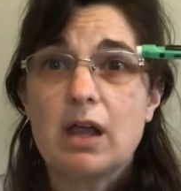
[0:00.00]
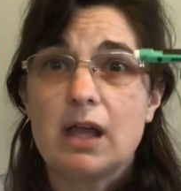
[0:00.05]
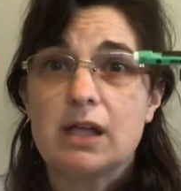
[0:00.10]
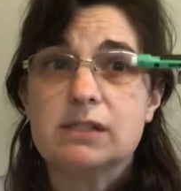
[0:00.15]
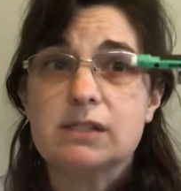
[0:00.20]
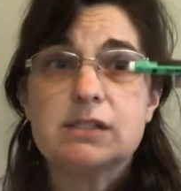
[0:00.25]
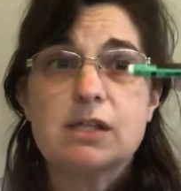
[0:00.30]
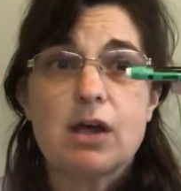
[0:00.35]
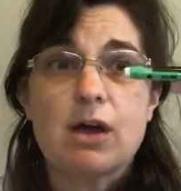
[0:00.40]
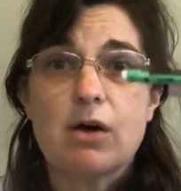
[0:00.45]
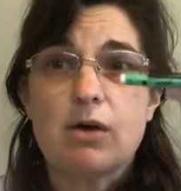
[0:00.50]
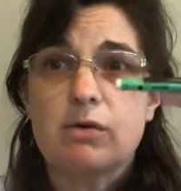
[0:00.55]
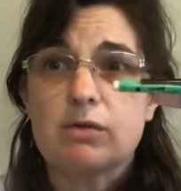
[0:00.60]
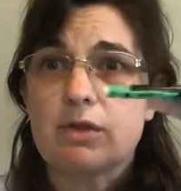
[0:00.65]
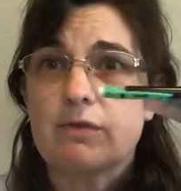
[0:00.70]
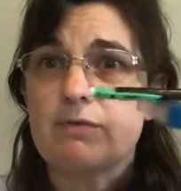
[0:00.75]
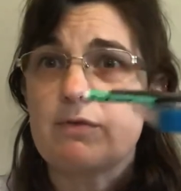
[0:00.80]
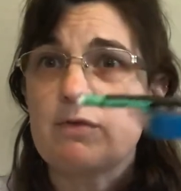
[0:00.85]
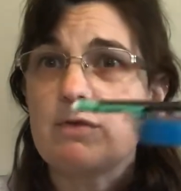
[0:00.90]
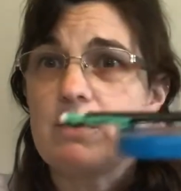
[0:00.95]
And so
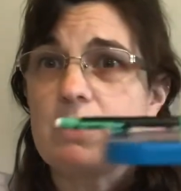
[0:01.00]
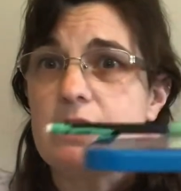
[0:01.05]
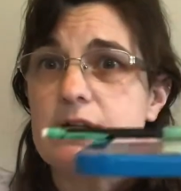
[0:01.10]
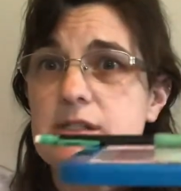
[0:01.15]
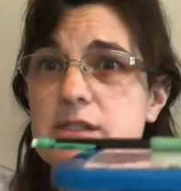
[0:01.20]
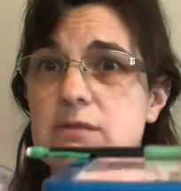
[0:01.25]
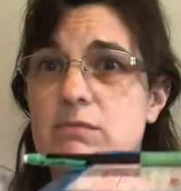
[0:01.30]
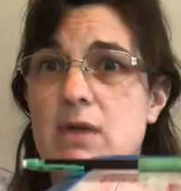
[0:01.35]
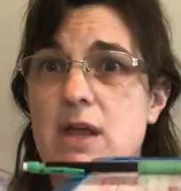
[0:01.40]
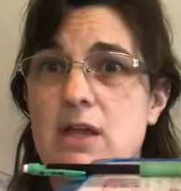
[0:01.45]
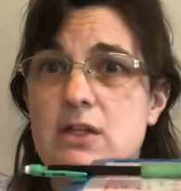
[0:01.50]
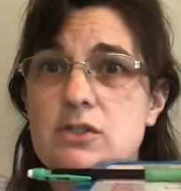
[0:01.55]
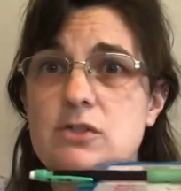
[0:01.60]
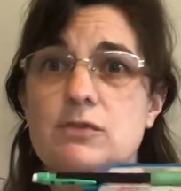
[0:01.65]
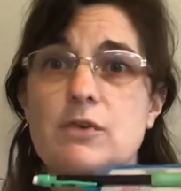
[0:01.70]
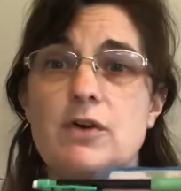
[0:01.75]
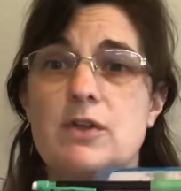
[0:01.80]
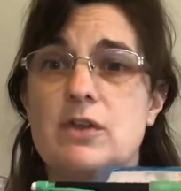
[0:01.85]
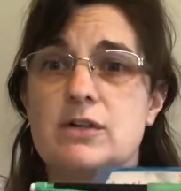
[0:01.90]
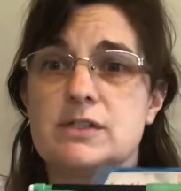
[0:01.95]
the floor is much
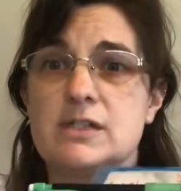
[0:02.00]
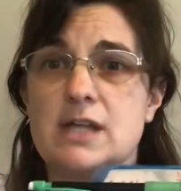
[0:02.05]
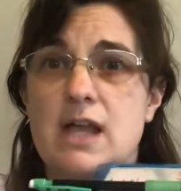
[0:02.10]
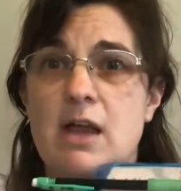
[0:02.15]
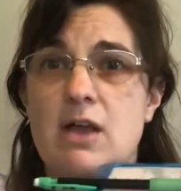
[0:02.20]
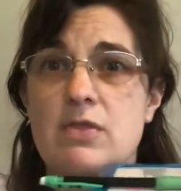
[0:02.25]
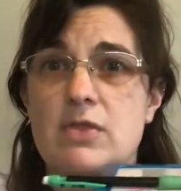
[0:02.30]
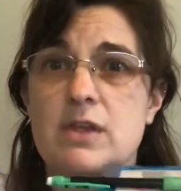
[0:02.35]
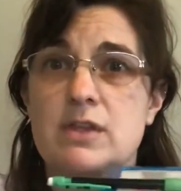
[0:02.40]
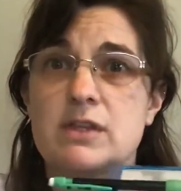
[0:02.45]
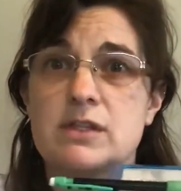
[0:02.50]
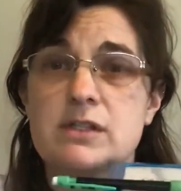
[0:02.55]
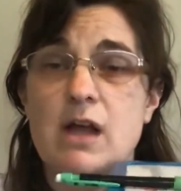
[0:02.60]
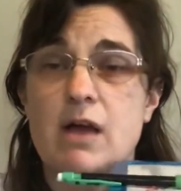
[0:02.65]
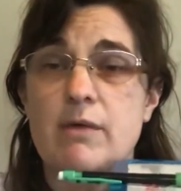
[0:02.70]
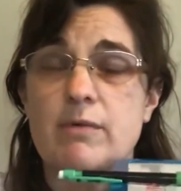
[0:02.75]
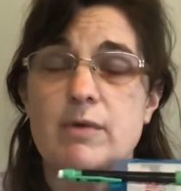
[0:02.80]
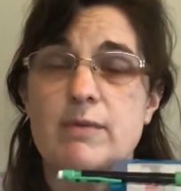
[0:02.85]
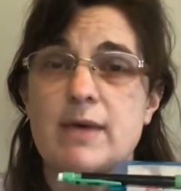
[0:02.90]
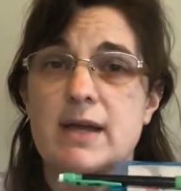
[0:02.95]
further down than the
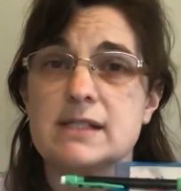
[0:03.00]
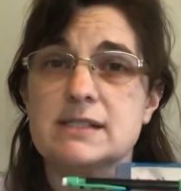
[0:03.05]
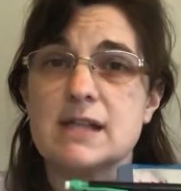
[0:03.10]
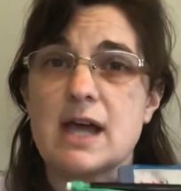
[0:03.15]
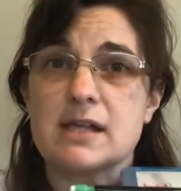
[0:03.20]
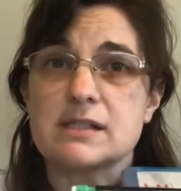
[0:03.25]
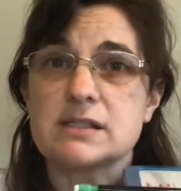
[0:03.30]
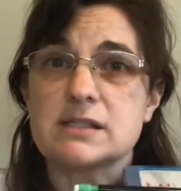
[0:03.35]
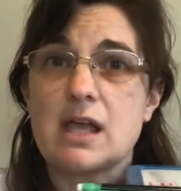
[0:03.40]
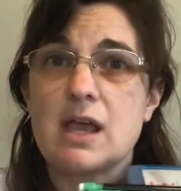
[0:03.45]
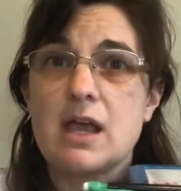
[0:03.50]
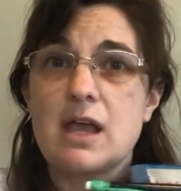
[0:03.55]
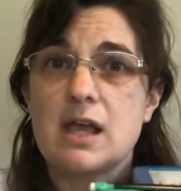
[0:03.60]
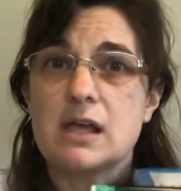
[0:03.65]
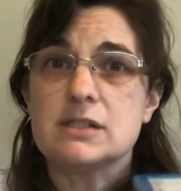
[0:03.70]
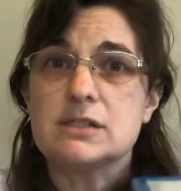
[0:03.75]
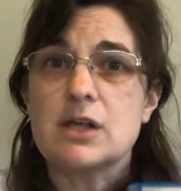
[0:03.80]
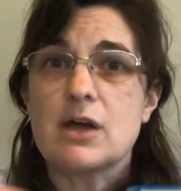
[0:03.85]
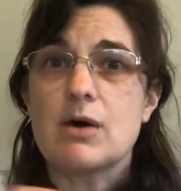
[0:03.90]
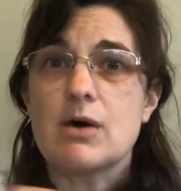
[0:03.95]
top of my desk.
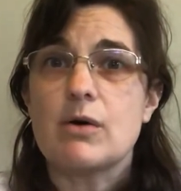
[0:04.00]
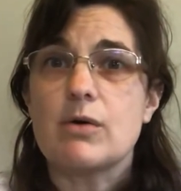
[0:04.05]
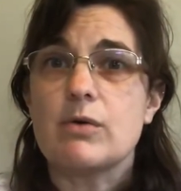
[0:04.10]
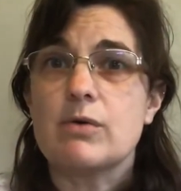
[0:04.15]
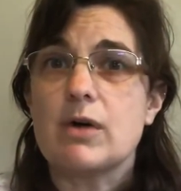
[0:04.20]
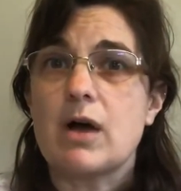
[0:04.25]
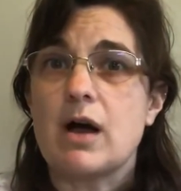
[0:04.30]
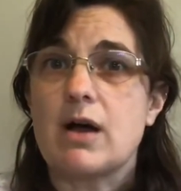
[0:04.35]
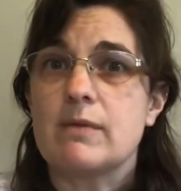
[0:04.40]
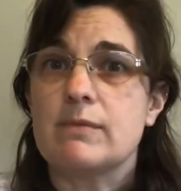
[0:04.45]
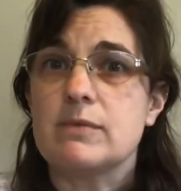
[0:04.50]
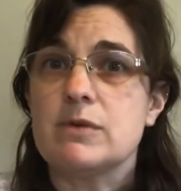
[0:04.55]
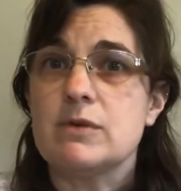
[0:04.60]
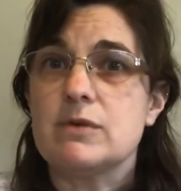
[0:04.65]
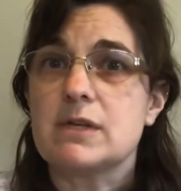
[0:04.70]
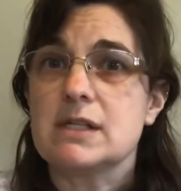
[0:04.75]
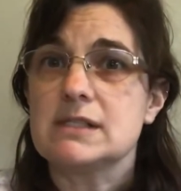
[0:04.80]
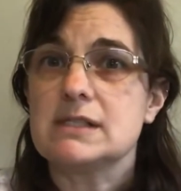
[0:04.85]
And so you can